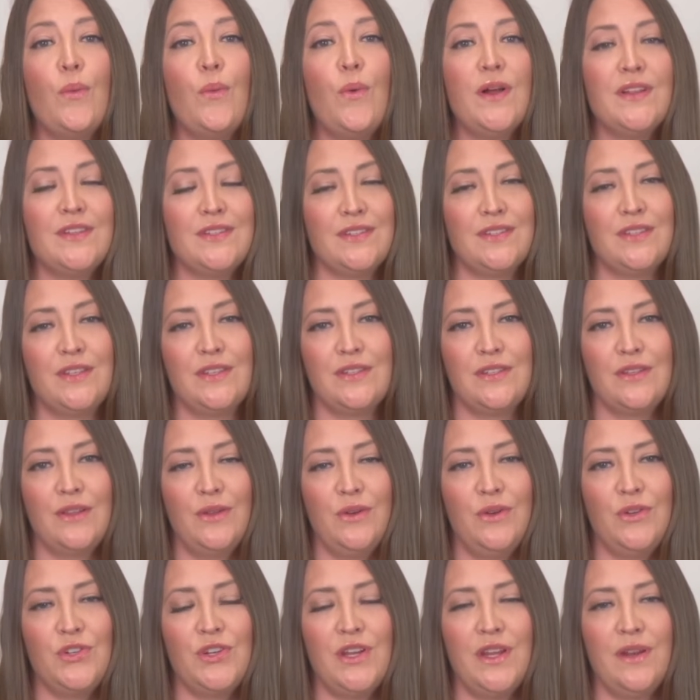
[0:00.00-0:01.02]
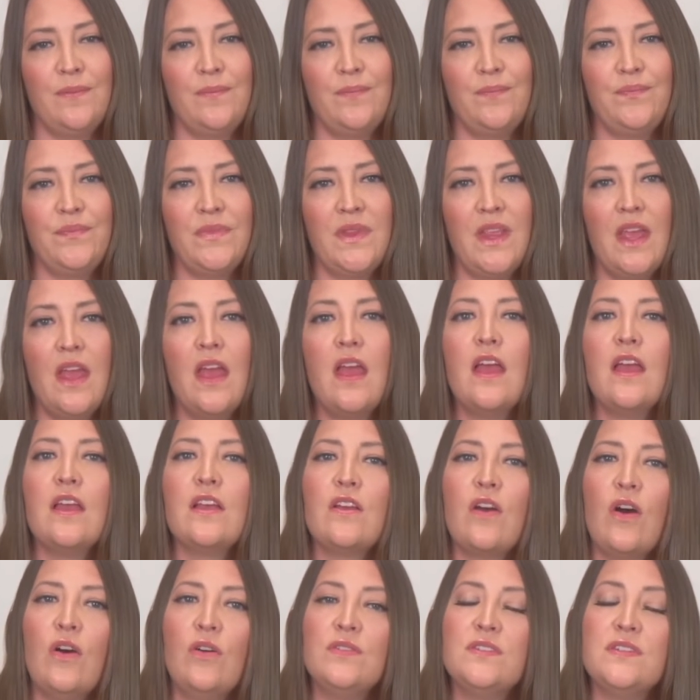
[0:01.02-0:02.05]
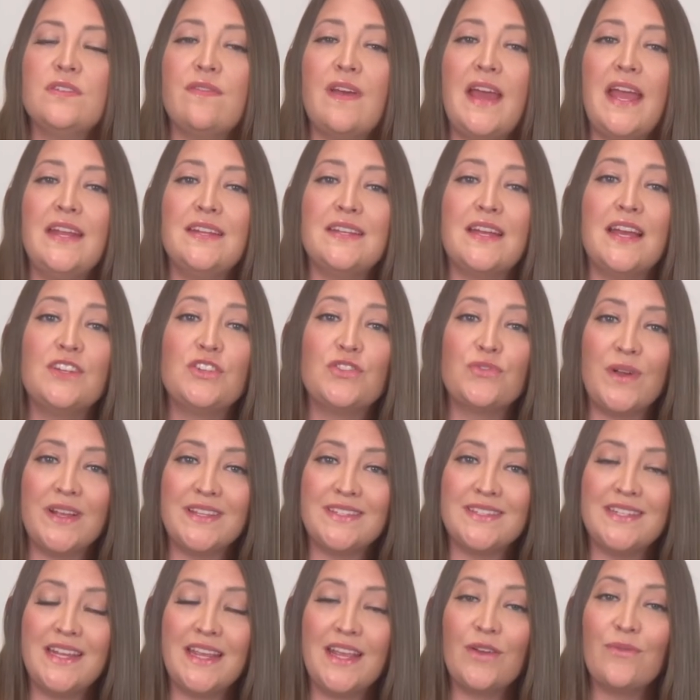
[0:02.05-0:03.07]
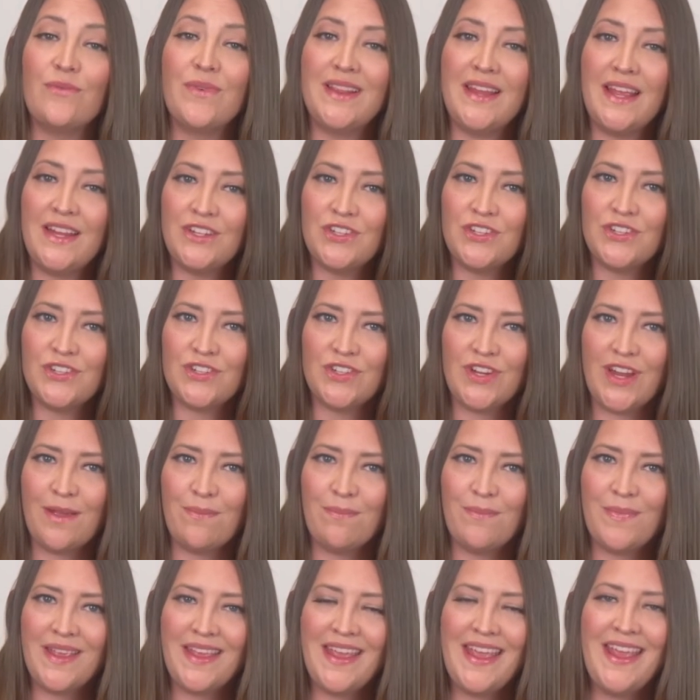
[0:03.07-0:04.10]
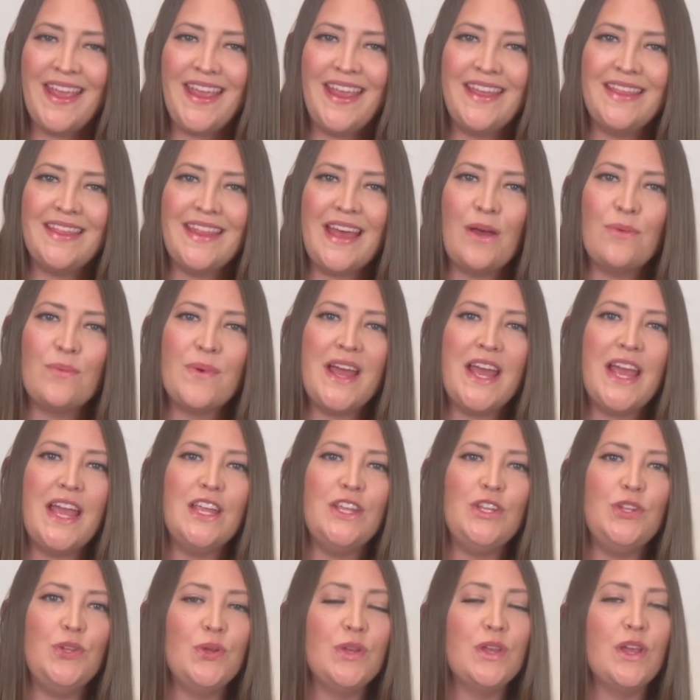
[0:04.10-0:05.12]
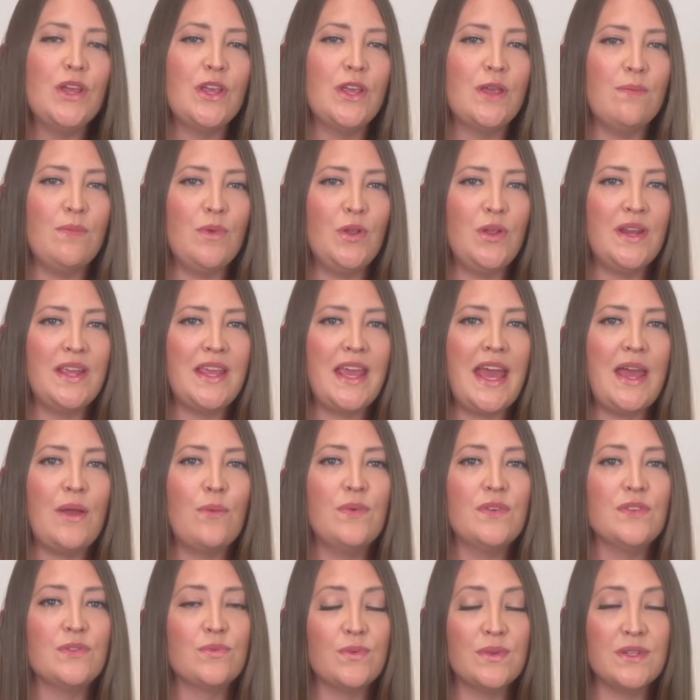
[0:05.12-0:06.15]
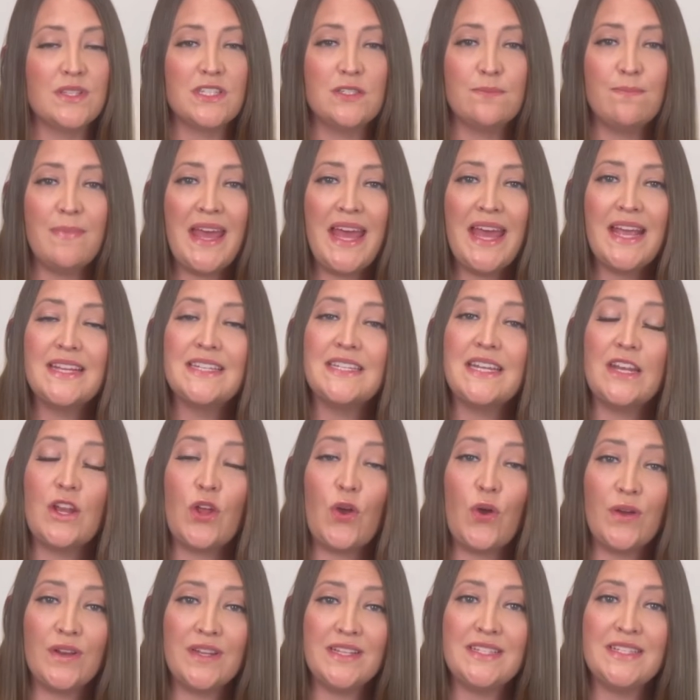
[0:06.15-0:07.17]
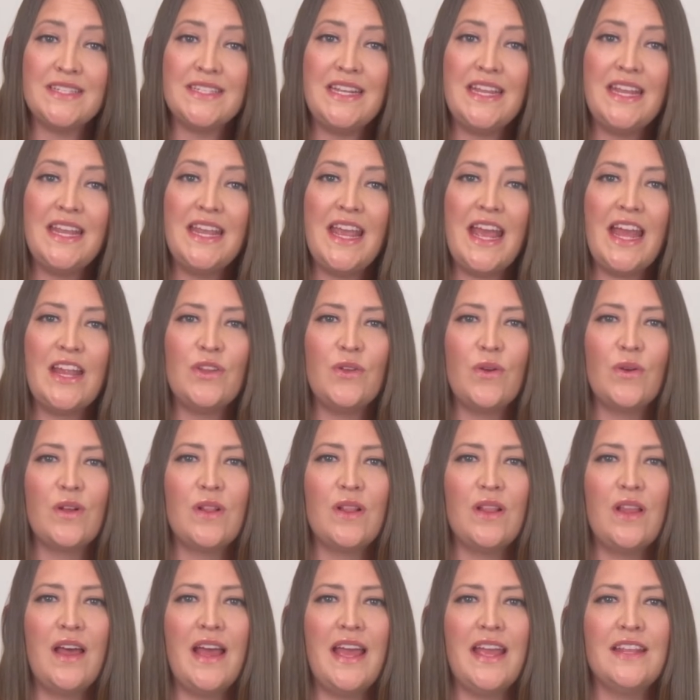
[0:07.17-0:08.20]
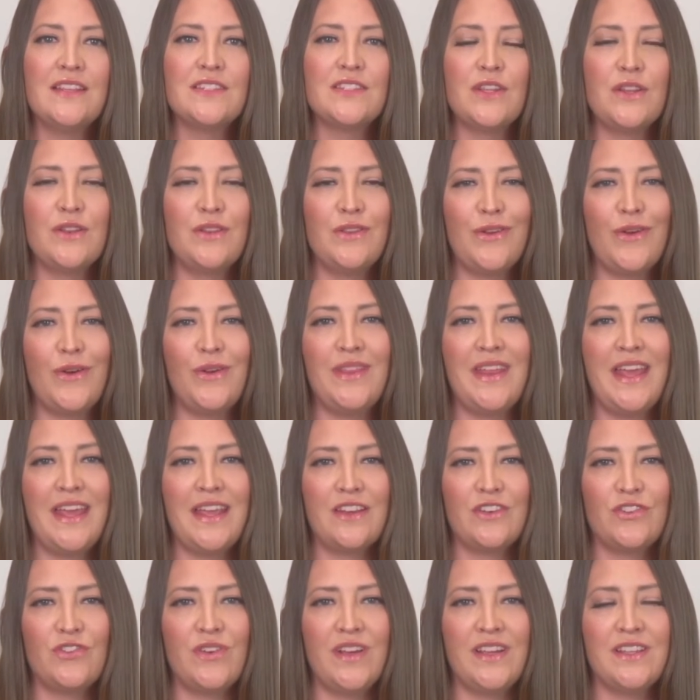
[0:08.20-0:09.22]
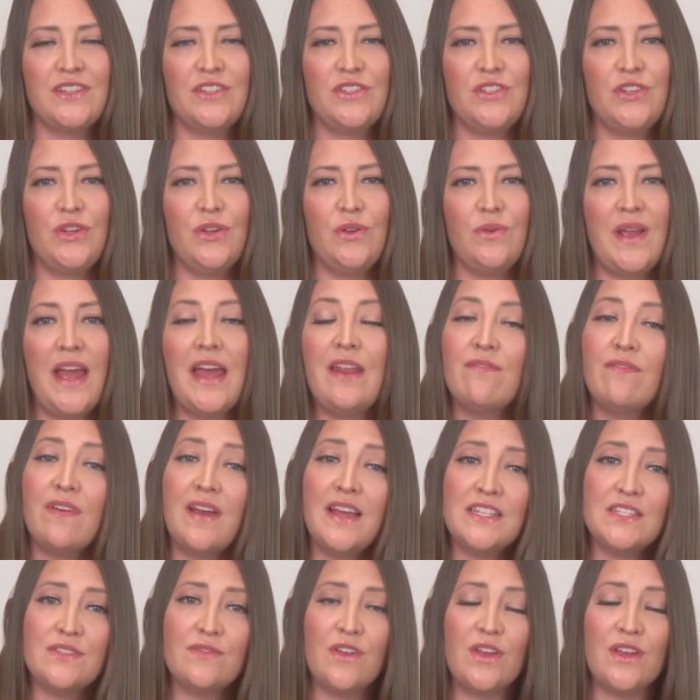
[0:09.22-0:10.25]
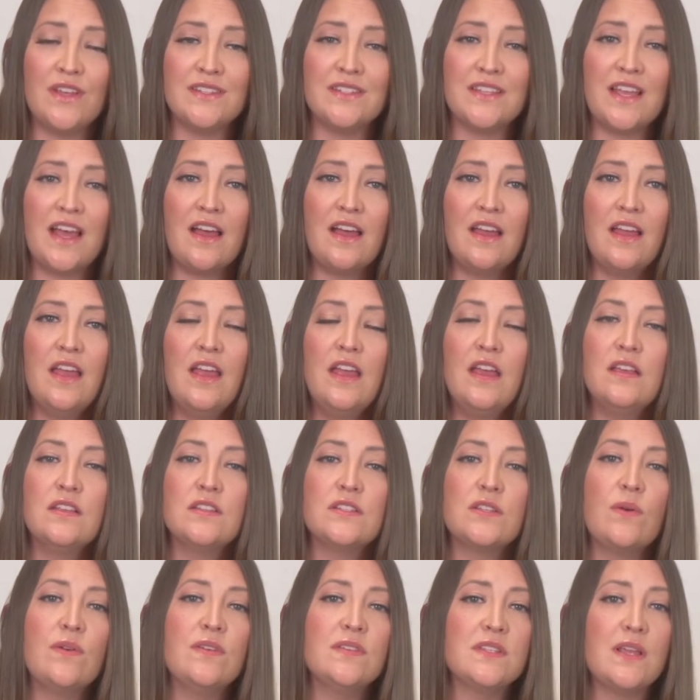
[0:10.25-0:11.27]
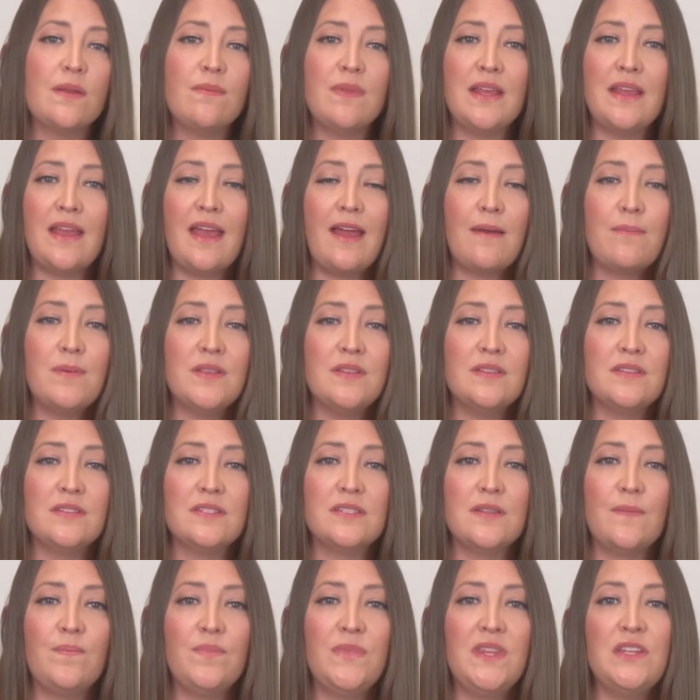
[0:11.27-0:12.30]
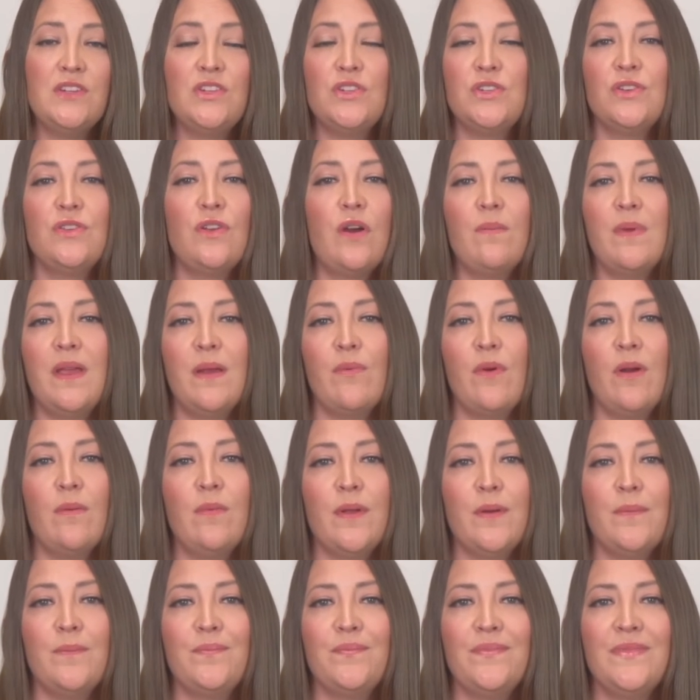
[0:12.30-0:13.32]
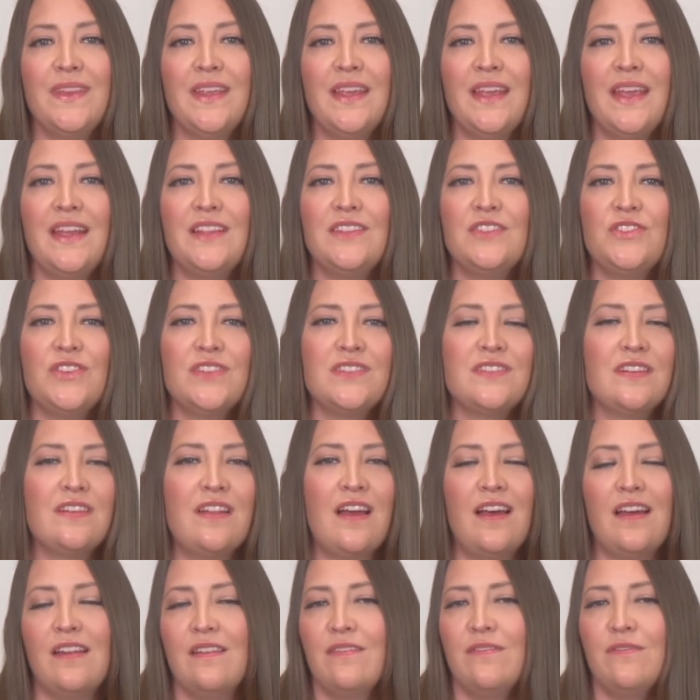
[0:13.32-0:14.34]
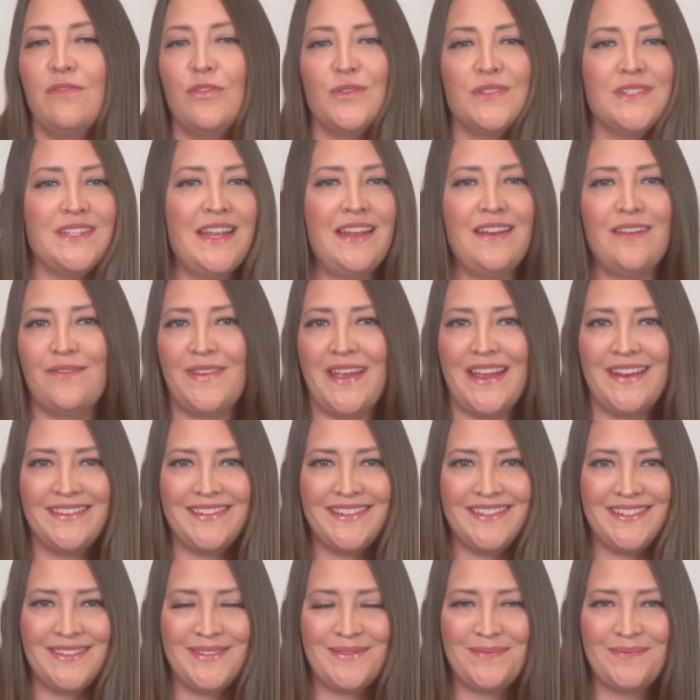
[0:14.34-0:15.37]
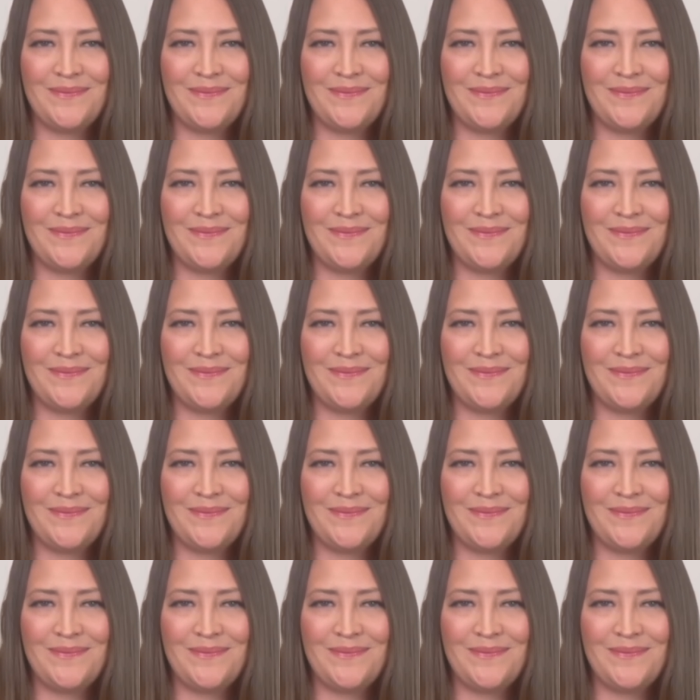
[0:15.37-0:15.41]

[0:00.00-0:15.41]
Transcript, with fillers: what's the solution? Cultivate a trusting relationship. In that way, you can communicate with respect and honesty, and your clients know they can trust you, and vice versa. So if something happens, this should not be a problem. It's just an unforeseen event.